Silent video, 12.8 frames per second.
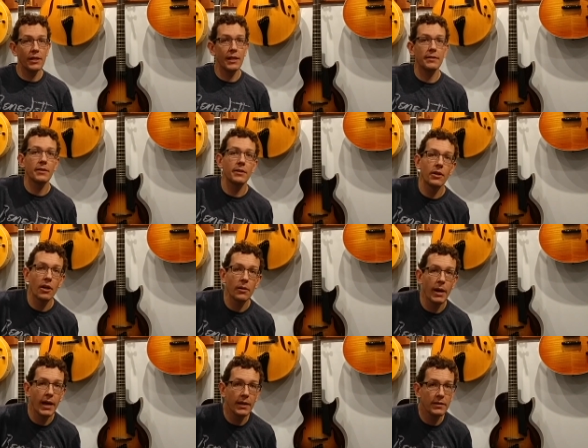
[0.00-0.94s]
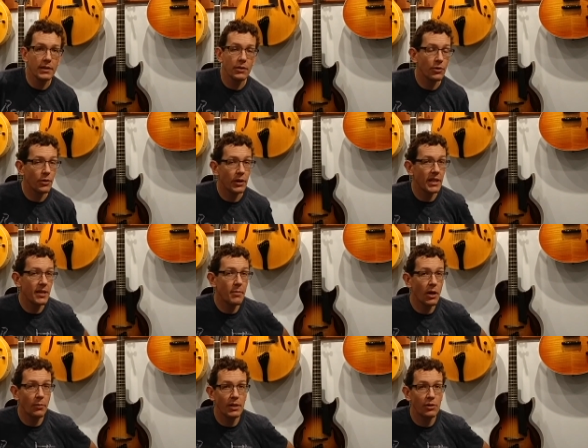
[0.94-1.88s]
Jazz Guitar Magazine, or you can
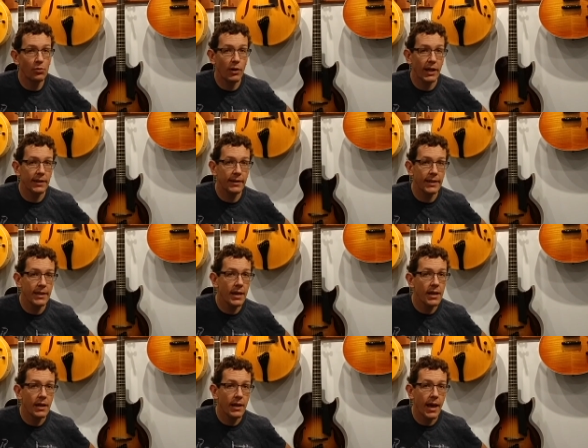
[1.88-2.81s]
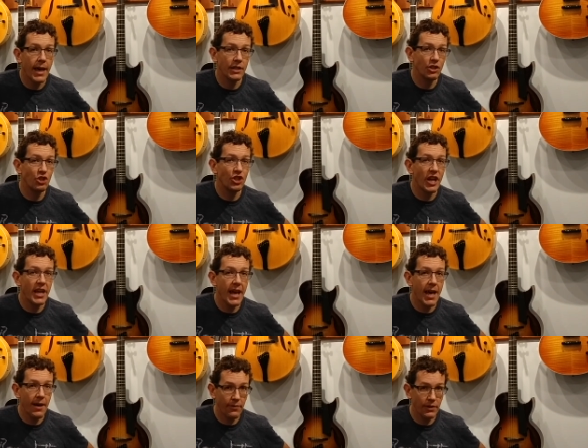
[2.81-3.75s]
email me directly at
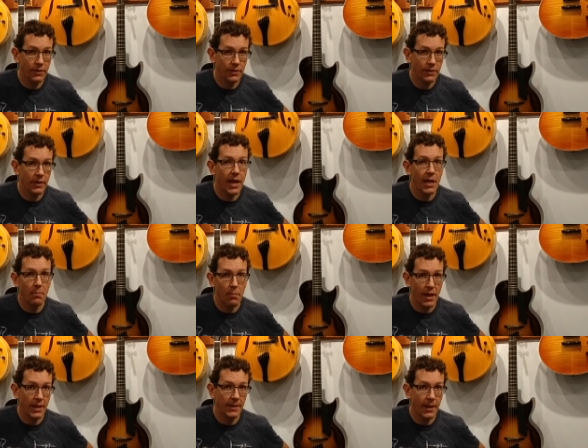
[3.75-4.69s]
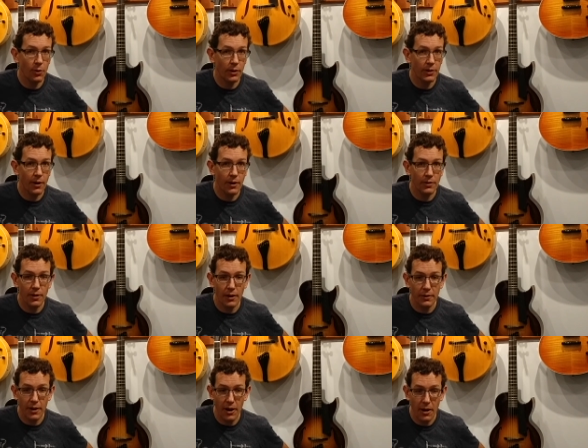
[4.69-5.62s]

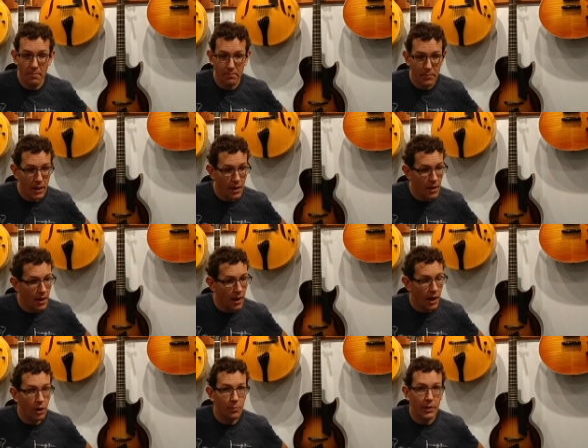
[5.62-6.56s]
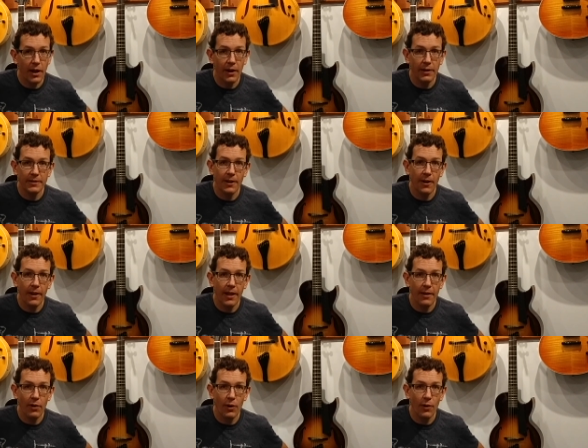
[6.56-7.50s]
jevans@benedettoguitars.com. I hope you guys all
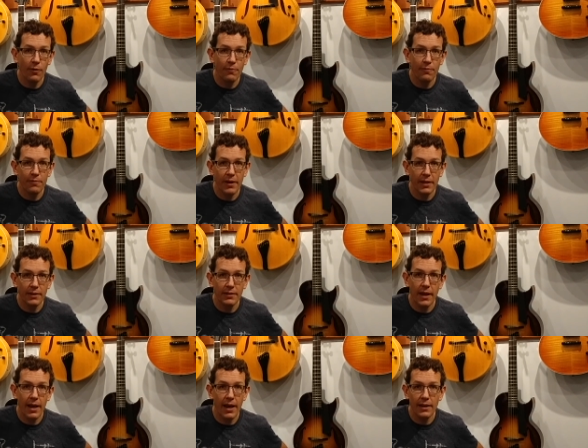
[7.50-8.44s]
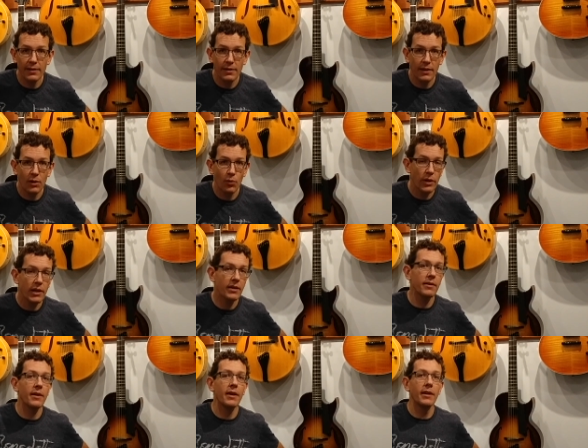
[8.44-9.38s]
have a fantastic
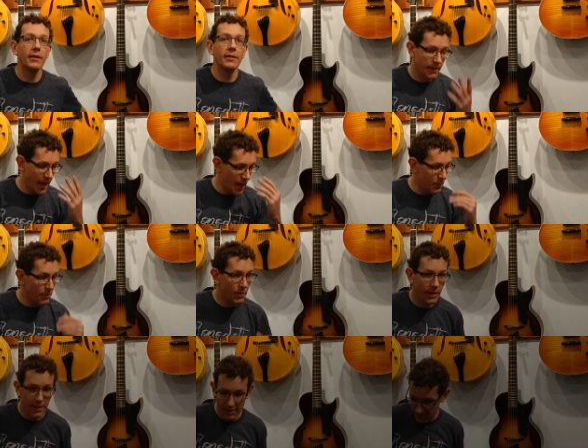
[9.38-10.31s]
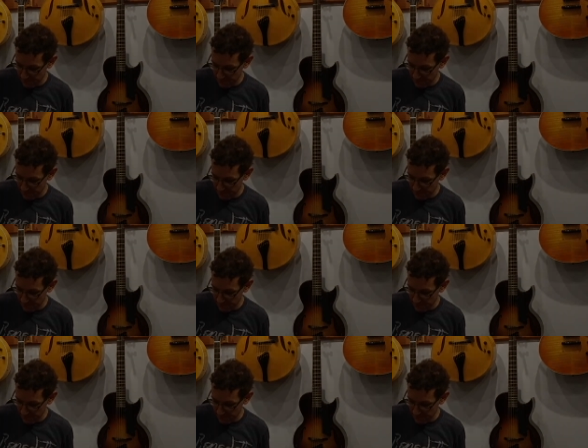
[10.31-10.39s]
week, and happy picking.